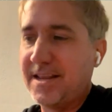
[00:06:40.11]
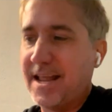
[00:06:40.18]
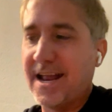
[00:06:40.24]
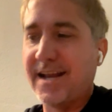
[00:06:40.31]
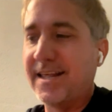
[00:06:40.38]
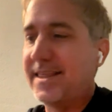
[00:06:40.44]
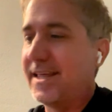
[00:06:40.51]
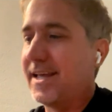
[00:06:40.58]

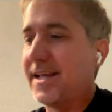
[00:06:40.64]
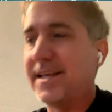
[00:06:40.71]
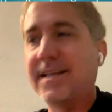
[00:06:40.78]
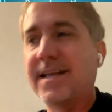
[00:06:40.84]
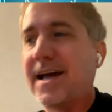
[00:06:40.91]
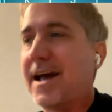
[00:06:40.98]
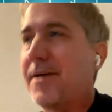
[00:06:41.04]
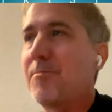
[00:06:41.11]

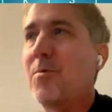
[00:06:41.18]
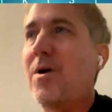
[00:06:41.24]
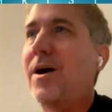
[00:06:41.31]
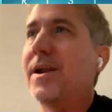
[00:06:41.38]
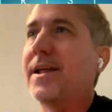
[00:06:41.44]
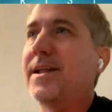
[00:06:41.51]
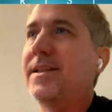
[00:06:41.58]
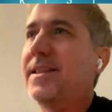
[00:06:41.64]
anything i
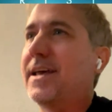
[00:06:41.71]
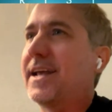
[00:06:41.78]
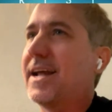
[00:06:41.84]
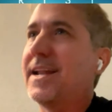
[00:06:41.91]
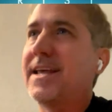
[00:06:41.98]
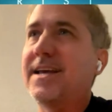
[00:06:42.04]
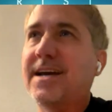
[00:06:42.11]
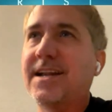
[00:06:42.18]
wanted like
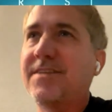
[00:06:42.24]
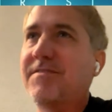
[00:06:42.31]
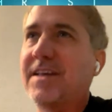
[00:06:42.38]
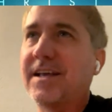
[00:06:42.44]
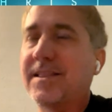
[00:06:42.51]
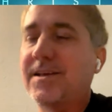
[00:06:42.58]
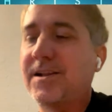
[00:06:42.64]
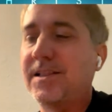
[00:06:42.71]
any kind of
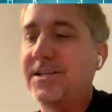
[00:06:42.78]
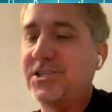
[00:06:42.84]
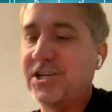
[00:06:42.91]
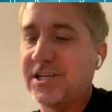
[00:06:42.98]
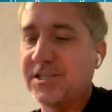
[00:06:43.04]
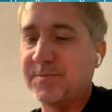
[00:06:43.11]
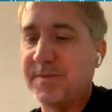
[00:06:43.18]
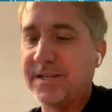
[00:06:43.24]
like little
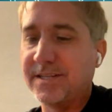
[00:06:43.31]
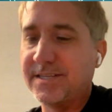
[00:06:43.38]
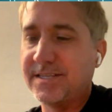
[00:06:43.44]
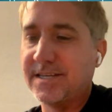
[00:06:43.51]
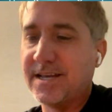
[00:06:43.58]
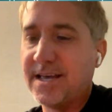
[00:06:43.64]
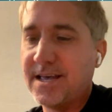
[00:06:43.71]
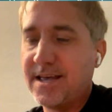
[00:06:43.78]
adjustments